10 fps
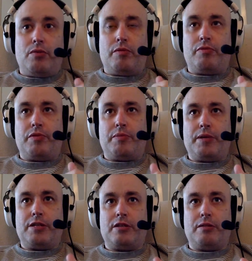We've
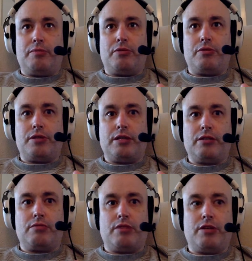basically brought
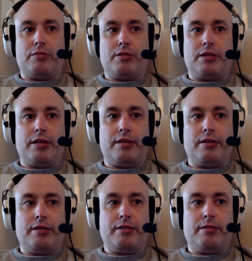things right up to
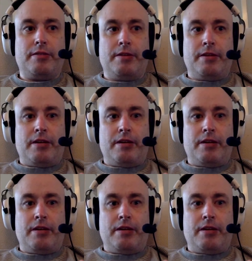date, and